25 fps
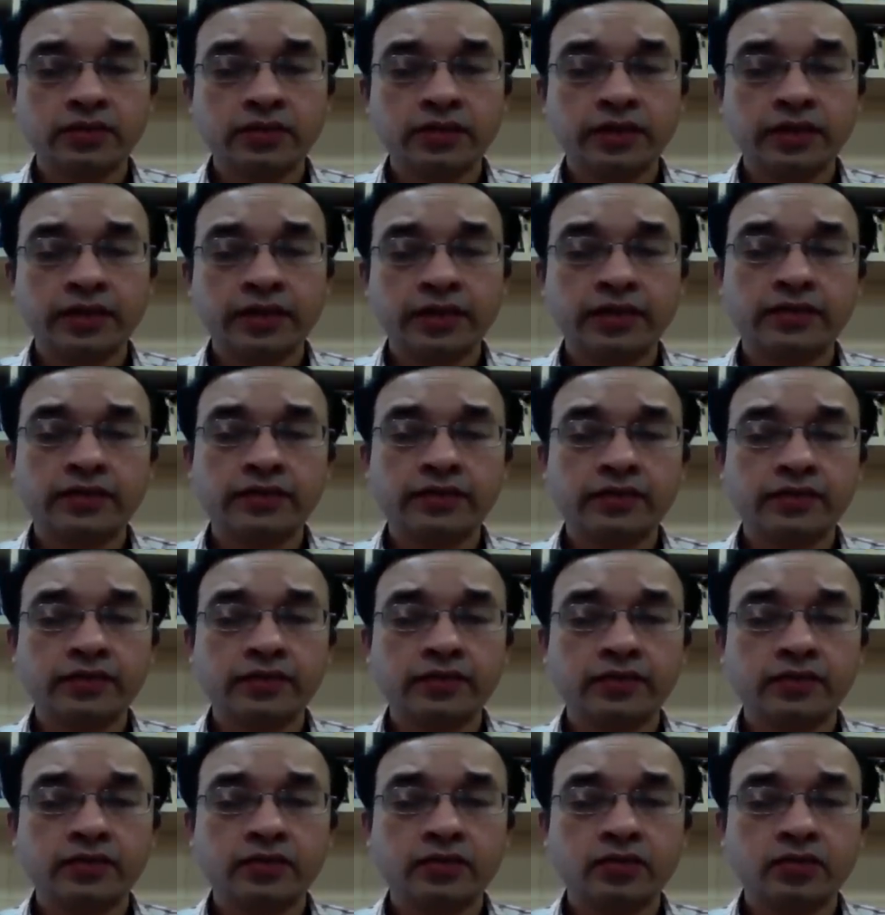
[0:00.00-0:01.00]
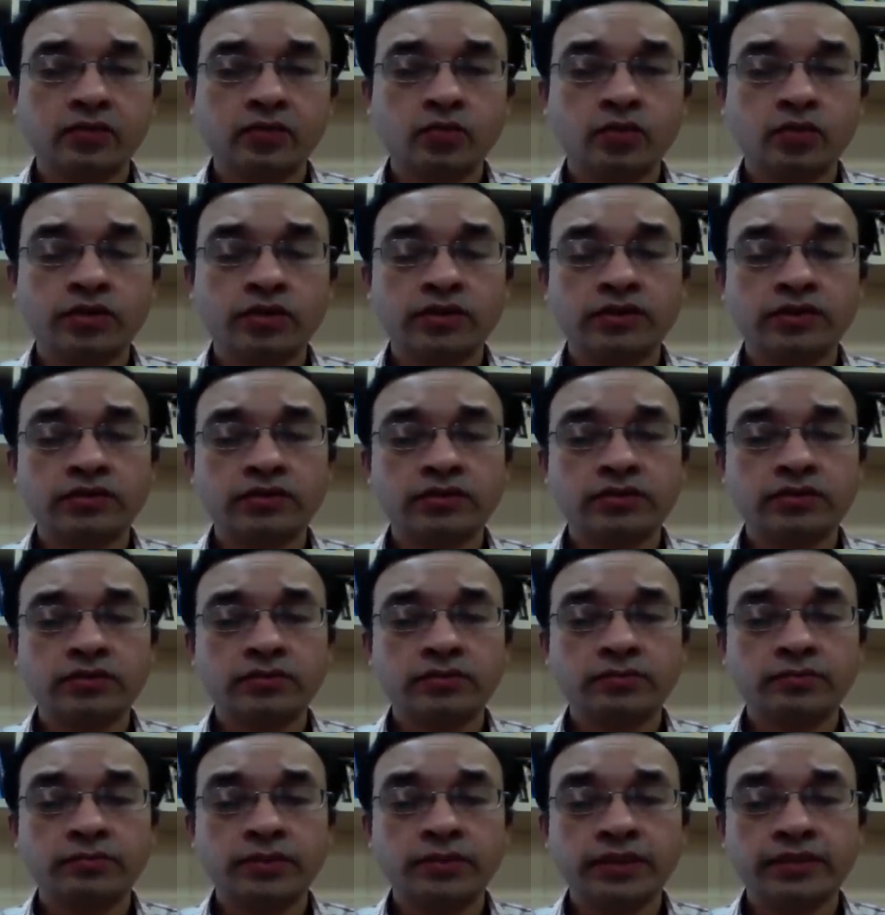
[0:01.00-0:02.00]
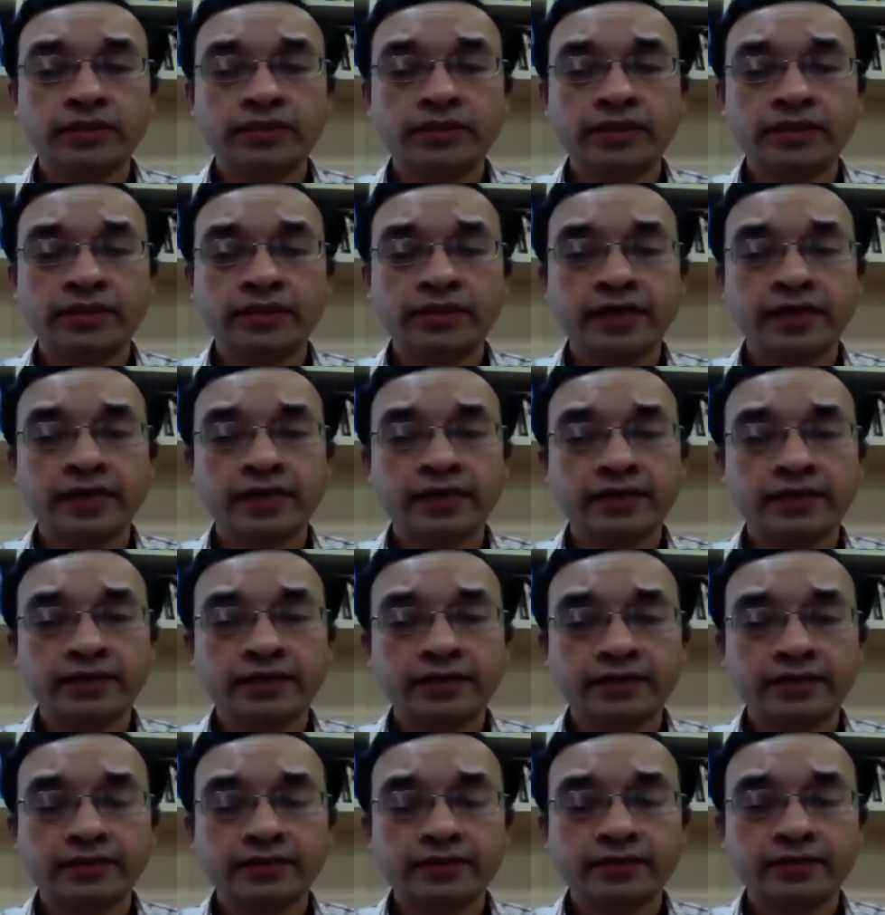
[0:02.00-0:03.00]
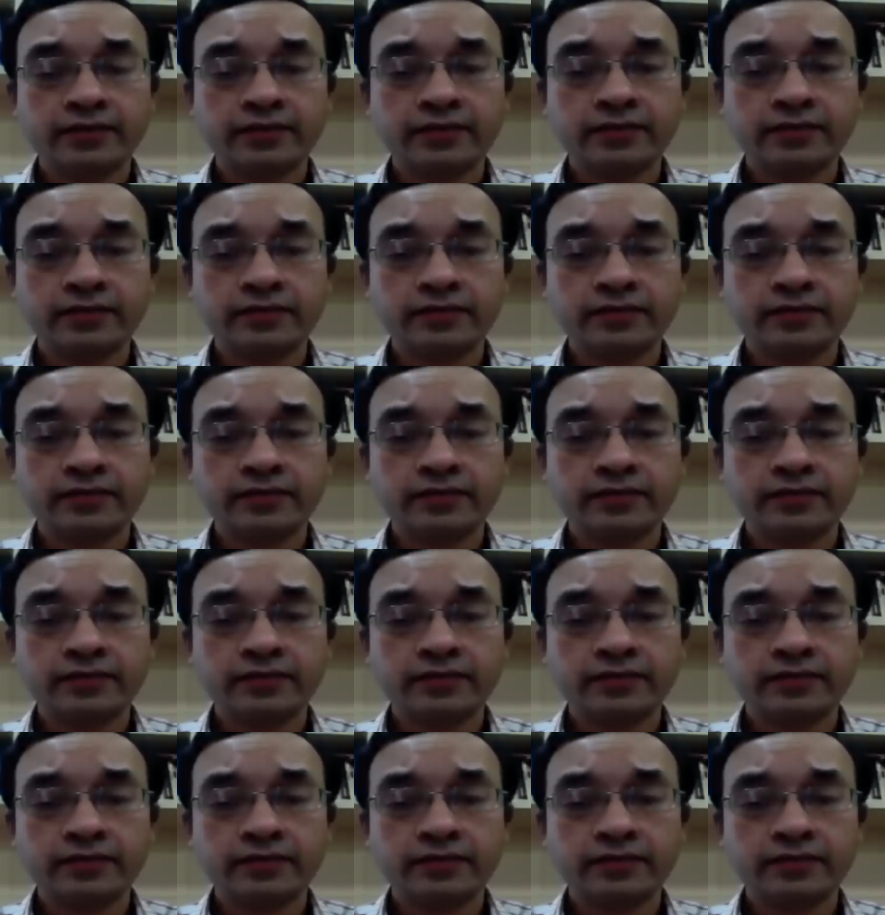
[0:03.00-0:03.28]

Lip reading: and what is big data analytics.